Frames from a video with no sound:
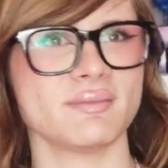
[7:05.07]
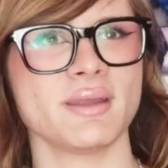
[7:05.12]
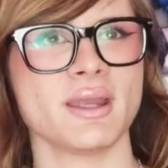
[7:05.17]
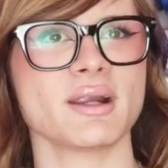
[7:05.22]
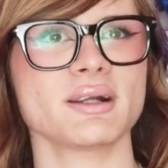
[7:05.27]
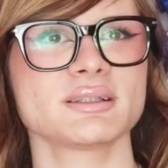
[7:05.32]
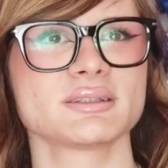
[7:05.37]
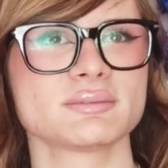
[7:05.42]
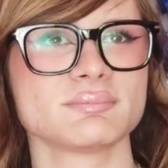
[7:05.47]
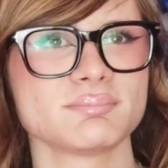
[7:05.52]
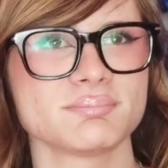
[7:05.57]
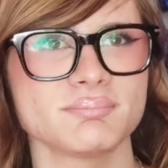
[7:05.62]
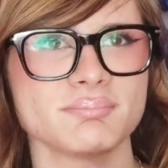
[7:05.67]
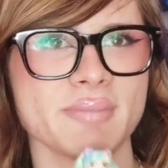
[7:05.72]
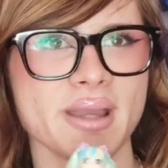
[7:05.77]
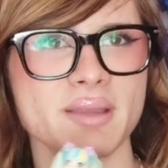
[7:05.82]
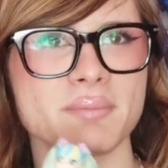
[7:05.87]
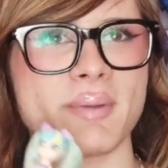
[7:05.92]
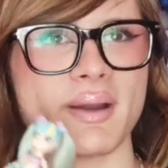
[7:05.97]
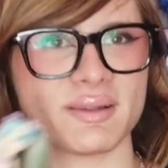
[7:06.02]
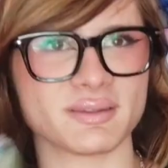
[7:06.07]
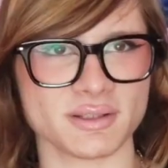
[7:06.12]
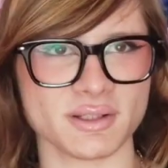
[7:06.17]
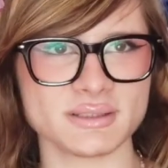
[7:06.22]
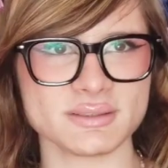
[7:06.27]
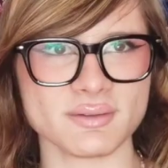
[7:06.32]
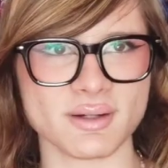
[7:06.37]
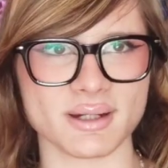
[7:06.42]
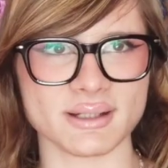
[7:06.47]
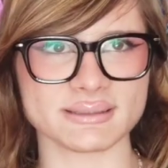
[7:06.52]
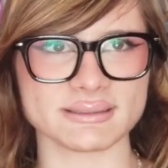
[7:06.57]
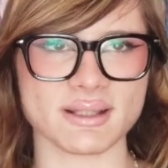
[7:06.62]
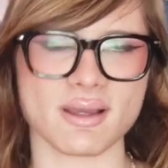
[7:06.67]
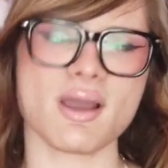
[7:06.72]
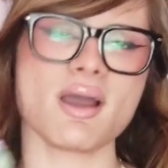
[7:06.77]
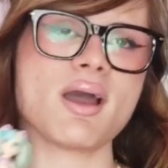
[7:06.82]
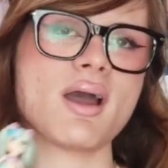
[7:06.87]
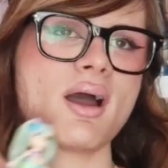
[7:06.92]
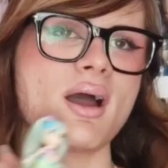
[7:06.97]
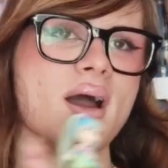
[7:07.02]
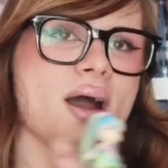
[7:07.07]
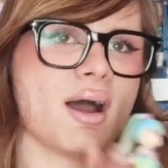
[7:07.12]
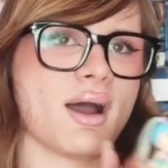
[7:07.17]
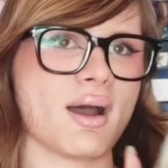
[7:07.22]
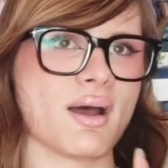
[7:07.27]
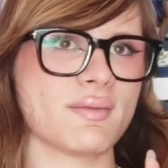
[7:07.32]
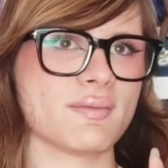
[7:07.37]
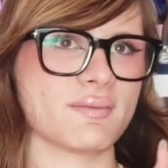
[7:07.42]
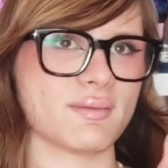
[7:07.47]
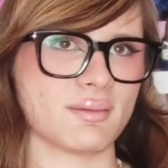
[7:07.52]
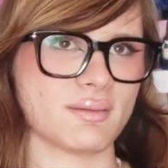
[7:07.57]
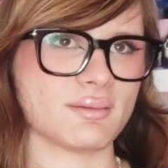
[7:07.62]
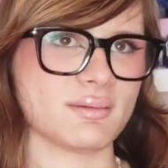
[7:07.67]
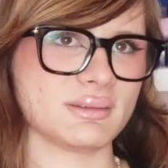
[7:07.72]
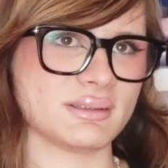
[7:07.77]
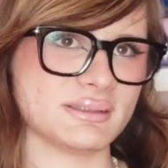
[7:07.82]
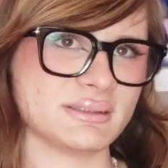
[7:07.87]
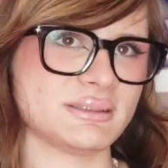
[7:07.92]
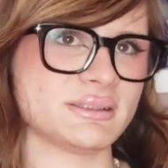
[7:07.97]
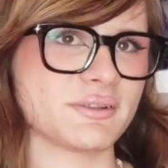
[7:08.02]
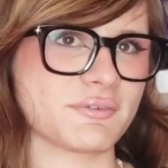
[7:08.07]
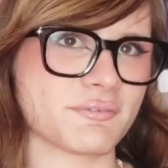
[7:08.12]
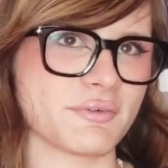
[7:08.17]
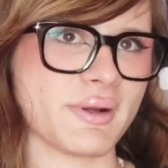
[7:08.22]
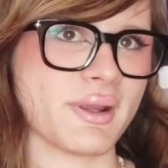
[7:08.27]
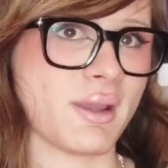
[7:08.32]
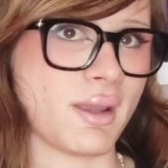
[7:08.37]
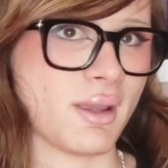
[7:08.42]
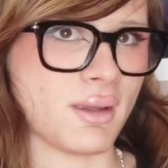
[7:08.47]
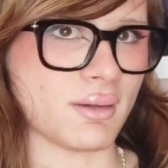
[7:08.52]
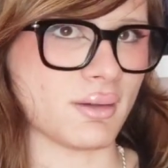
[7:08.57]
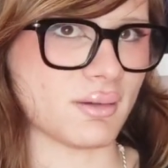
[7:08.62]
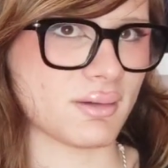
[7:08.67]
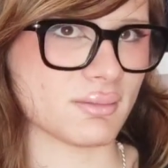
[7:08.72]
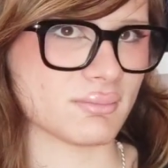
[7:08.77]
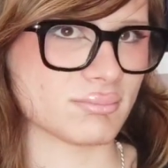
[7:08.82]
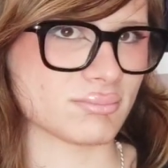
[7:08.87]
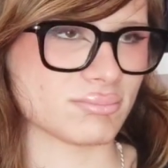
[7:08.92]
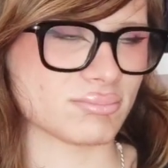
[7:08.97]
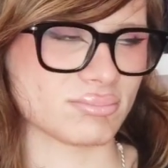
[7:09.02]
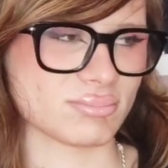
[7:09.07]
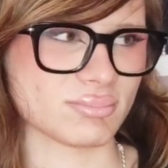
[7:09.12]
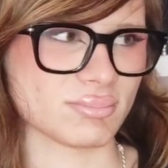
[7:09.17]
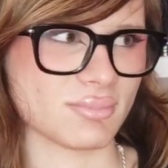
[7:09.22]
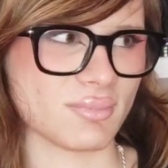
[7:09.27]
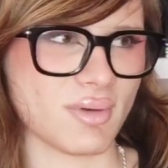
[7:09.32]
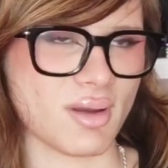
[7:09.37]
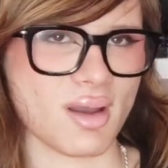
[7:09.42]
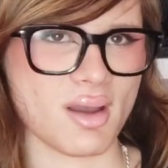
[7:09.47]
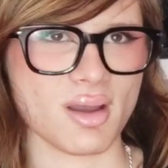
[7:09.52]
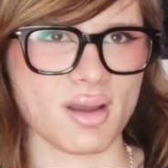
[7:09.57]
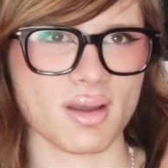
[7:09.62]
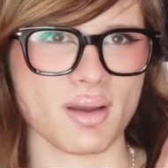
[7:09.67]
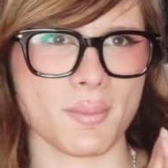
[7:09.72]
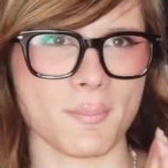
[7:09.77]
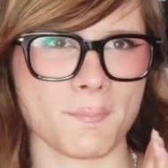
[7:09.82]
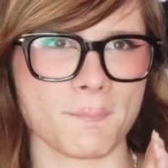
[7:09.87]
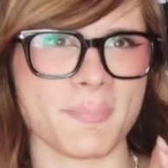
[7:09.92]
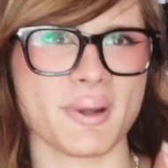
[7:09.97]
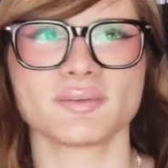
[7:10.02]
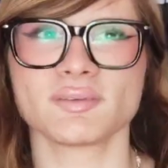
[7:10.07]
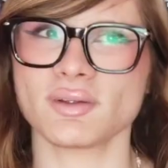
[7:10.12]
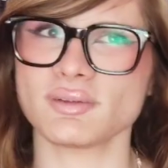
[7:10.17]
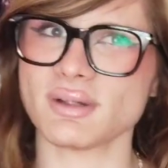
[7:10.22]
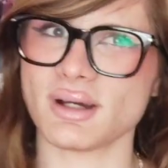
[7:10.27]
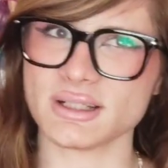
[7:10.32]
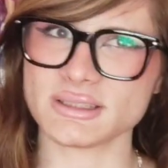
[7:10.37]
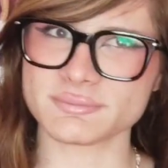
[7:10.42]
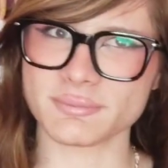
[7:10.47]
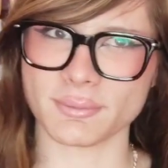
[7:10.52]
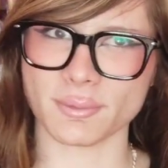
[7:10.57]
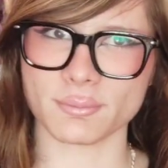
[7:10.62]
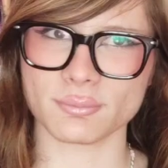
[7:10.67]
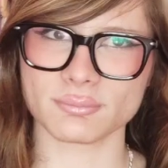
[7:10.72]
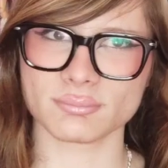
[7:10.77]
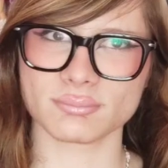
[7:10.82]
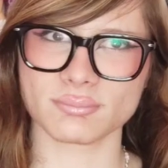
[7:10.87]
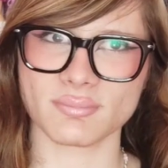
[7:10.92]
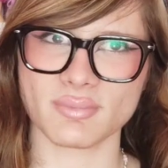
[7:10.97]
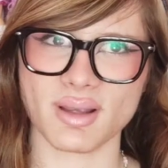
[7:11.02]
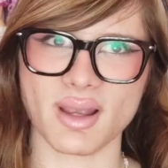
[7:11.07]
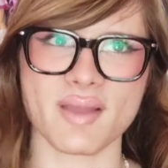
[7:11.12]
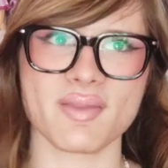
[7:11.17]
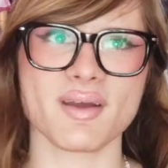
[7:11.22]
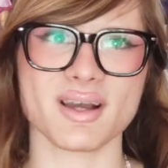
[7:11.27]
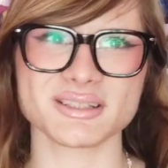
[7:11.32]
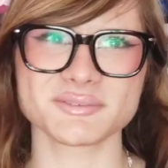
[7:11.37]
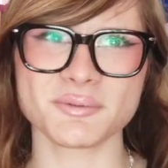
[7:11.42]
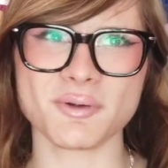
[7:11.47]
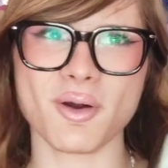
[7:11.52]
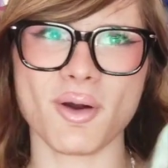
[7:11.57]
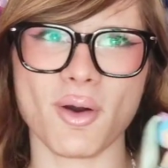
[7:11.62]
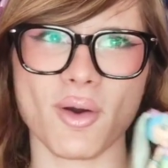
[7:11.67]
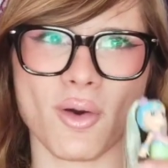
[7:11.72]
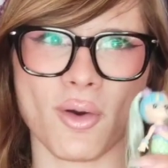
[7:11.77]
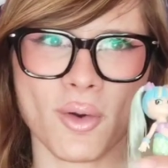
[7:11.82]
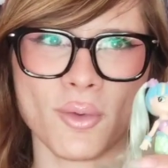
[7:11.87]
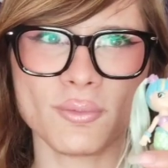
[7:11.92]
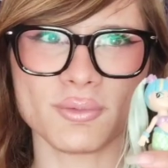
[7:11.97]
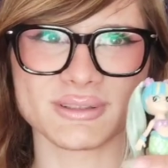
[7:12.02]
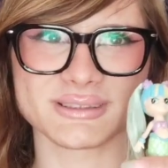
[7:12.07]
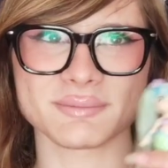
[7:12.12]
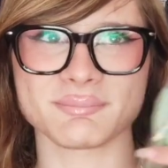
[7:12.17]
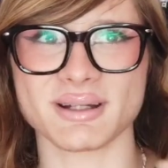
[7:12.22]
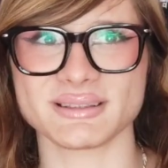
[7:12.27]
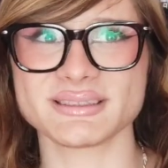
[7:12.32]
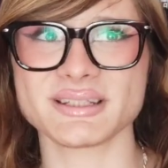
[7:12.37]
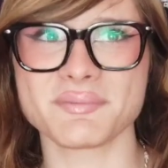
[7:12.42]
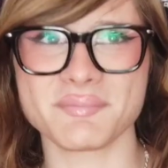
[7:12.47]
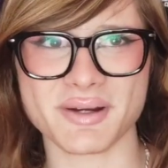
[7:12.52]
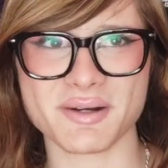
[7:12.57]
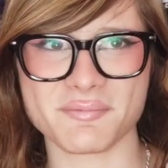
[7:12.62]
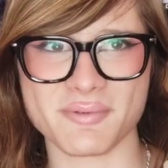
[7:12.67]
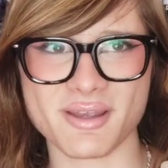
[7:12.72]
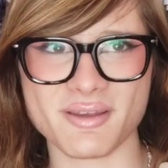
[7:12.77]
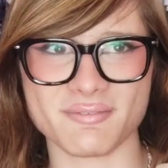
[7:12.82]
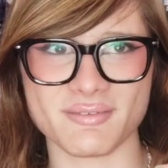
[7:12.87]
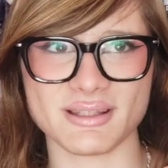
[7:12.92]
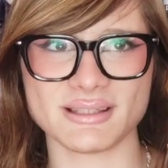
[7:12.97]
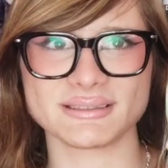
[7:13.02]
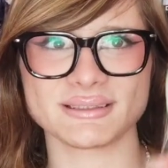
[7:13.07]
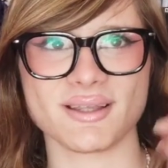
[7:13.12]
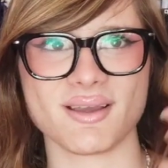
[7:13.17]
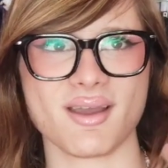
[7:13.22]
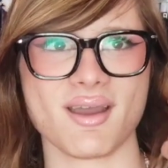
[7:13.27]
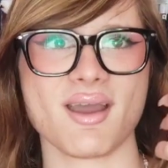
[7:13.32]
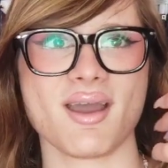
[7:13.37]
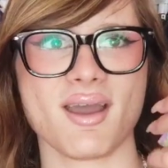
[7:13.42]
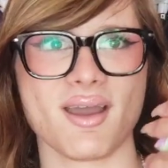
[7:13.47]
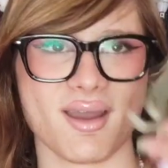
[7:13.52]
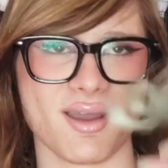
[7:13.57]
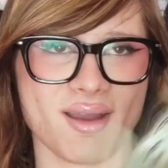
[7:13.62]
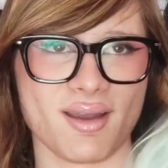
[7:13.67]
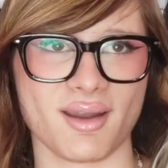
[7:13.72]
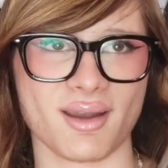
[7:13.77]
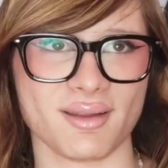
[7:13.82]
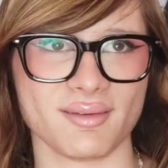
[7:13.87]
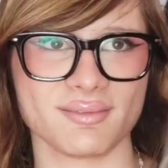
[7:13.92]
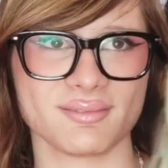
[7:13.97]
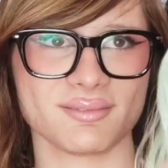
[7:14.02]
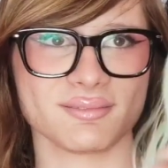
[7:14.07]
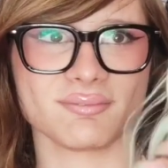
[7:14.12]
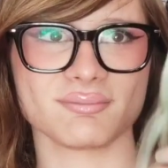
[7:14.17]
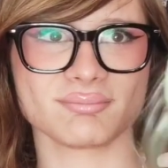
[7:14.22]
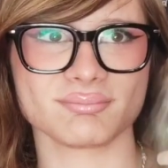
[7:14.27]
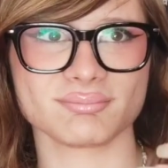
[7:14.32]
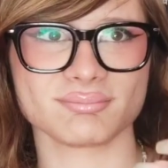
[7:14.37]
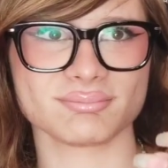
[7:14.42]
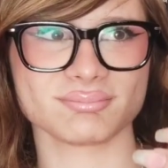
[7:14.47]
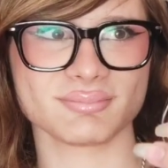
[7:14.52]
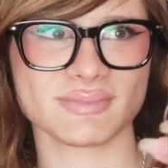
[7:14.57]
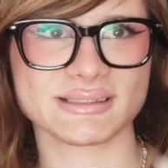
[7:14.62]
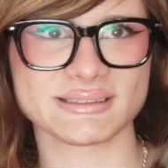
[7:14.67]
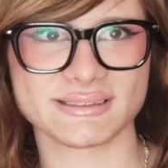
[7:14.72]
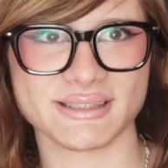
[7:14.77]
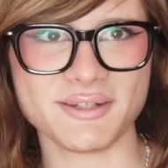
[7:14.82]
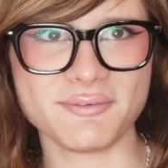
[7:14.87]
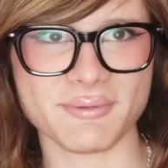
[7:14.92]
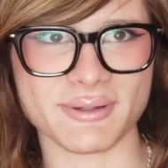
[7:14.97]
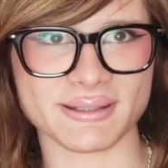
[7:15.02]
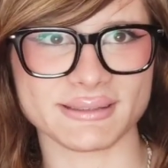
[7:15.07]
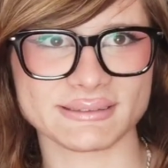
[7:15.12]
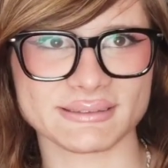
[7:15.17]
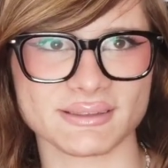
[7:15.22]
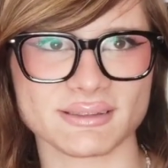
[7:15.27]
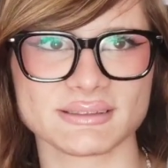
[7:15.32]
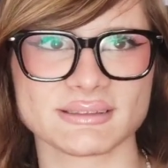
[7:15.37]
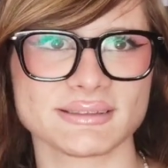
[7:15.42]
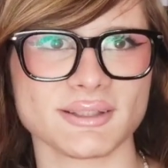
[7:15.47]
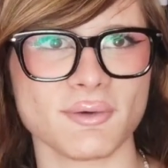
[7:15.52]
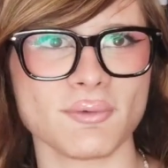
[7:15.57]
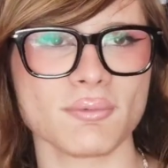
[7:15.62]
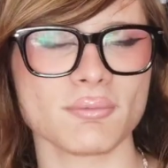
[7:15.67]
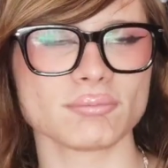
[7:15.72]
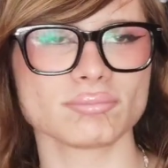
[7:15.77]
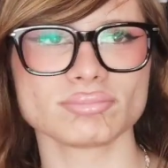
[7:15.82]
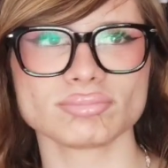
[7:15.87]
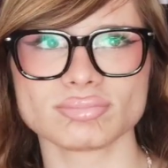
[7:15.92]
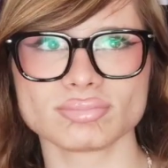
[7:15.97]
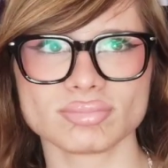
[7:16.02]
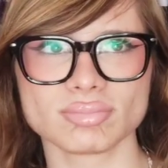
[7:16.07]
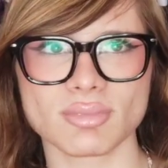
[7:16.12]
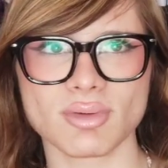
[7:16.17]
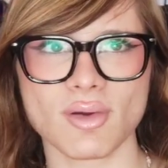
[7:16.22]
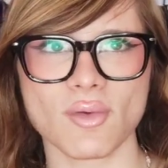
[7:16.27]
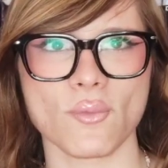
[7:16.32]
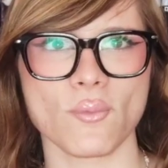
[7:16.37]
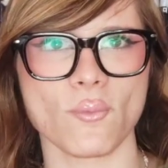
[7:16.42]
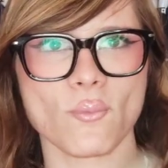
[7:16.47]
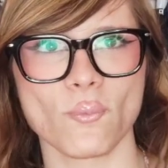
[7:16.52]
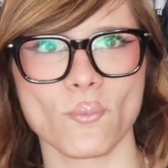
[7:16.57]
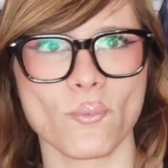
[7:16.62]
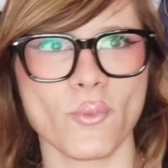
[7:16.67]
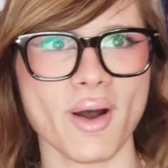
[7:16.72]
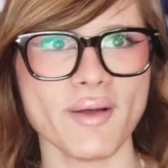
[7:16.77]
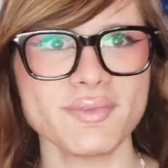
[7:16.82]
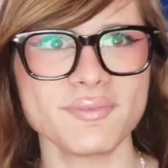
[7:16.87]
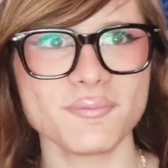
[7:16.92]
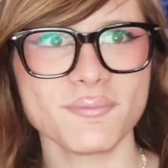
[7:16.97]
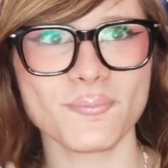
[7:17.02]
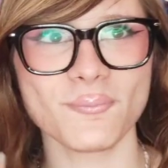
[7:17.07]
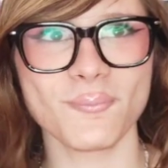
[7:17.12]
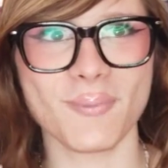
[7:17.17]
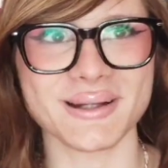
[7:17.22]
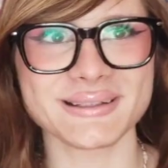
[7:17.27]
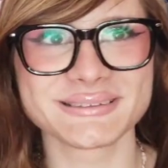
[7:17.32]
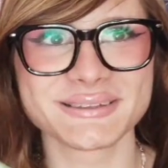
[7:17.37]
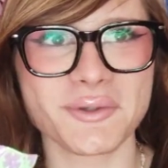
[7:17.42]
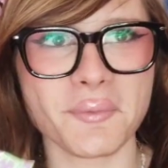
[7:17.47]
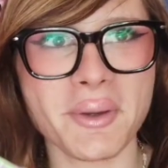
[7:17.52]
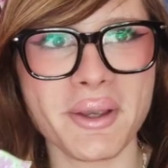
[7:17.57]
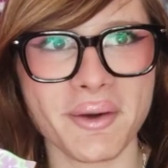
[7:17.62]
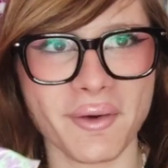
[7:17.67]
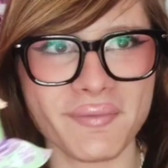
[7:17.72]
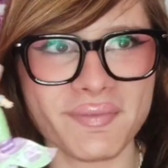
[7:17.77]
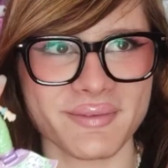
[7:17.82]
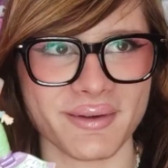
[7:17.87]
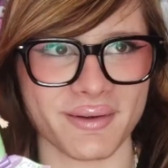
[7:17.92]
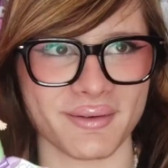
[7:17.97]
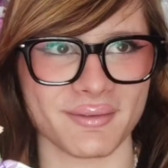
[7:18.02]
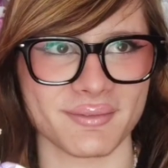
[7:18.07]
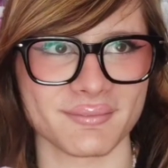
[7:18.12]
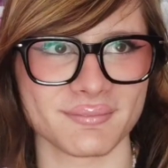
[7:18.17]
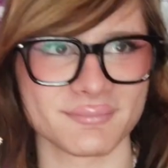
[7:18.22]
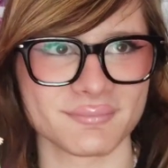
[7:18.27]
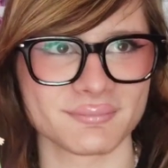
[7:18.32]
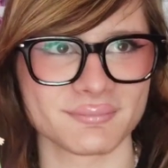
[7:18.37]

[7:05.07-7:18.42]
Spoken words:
they are made by Toys R Us and Geoffrey Inc., but not Hasbro. And Hasbro owns Magic Merbabies and Sea Wees. So what was going on there?